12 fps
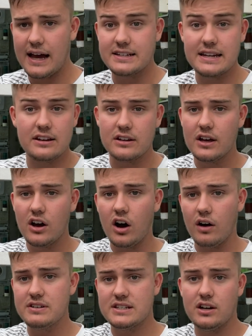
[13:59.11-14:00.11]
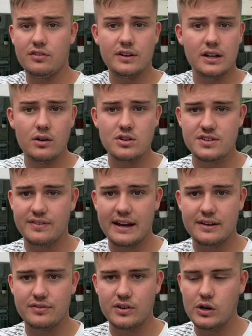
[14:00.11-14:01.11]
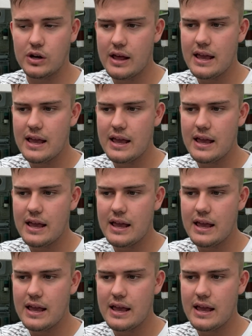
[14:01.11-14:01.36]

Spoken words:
I did obviously offer loads of egg food,